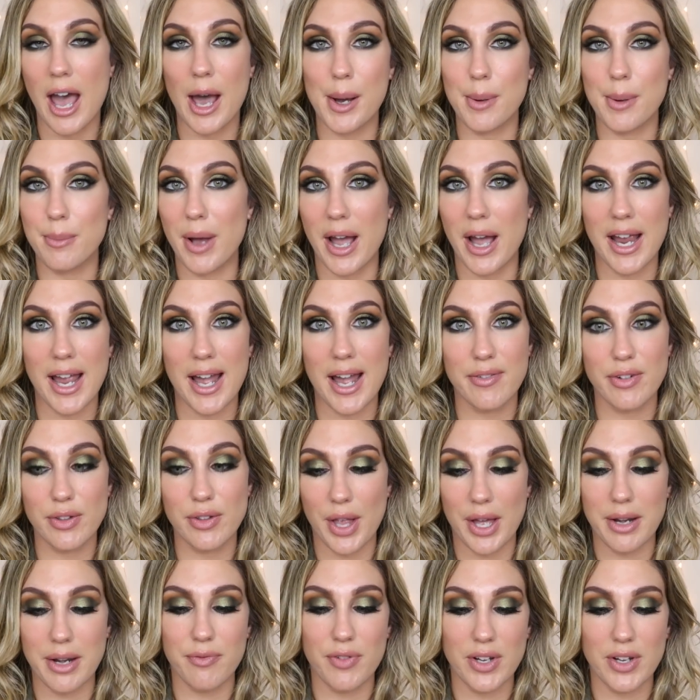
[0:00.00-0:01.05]
um, I have a
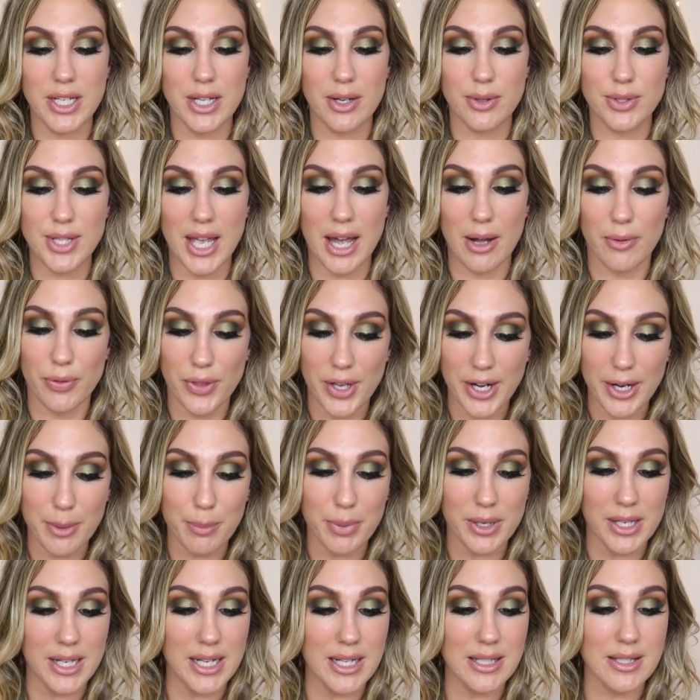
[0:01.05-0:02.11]
lot of videos out there,
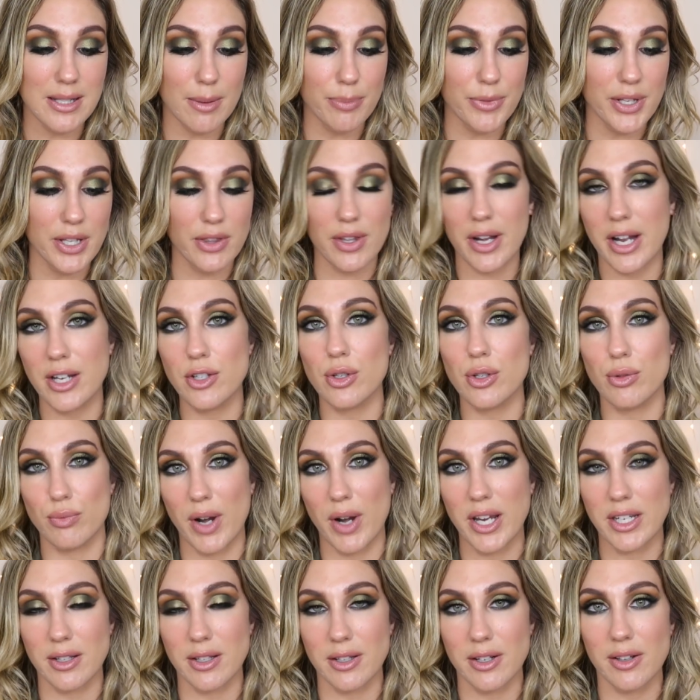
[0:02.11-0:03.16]
but it is something that I do
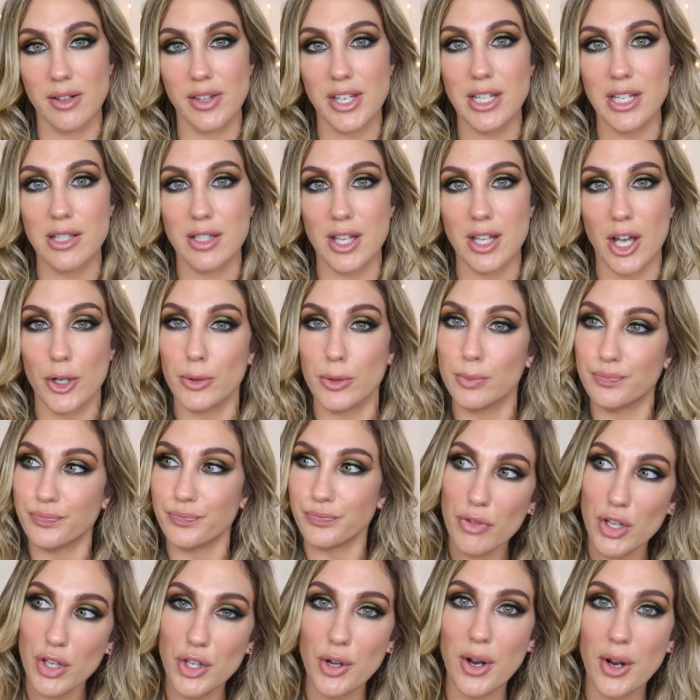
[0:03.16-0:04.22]
regularly, so
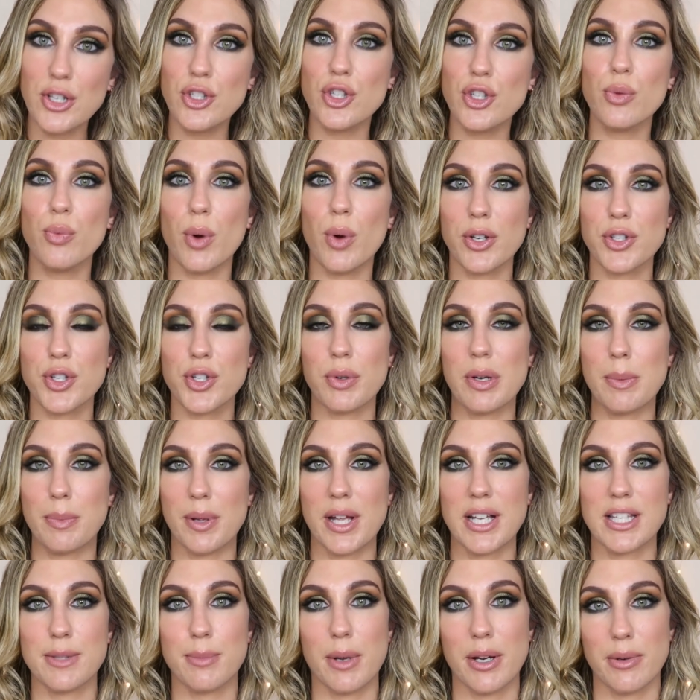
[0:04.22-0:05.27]
you know, I do want to
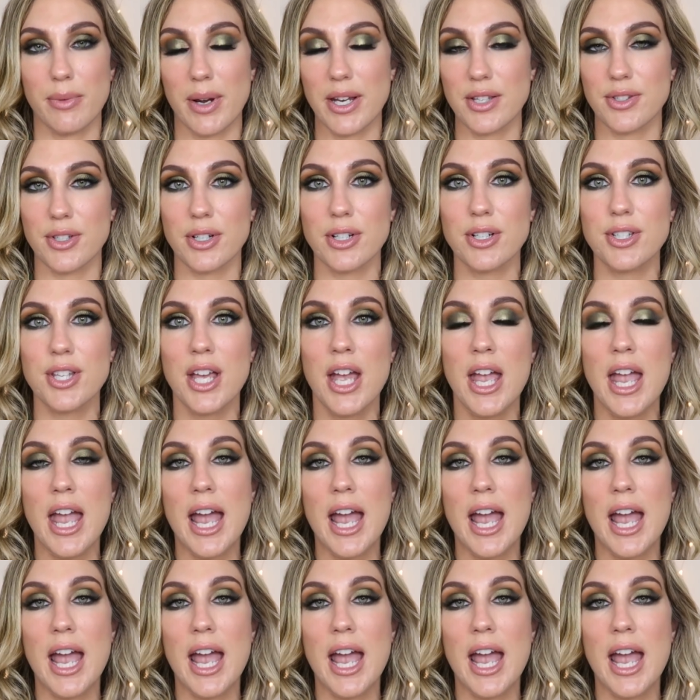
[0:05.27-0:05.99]
replace my razors,